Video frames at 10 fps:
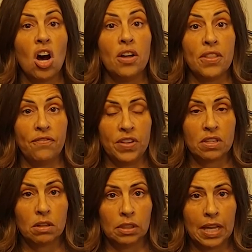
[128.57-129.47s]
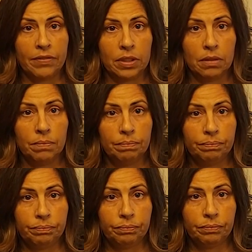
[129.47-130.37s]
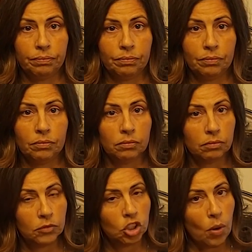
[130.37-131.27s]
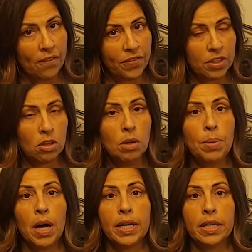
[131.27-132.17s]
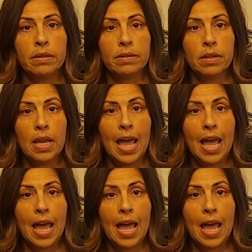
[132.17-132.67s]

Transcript: on the physical level. So our physical bodies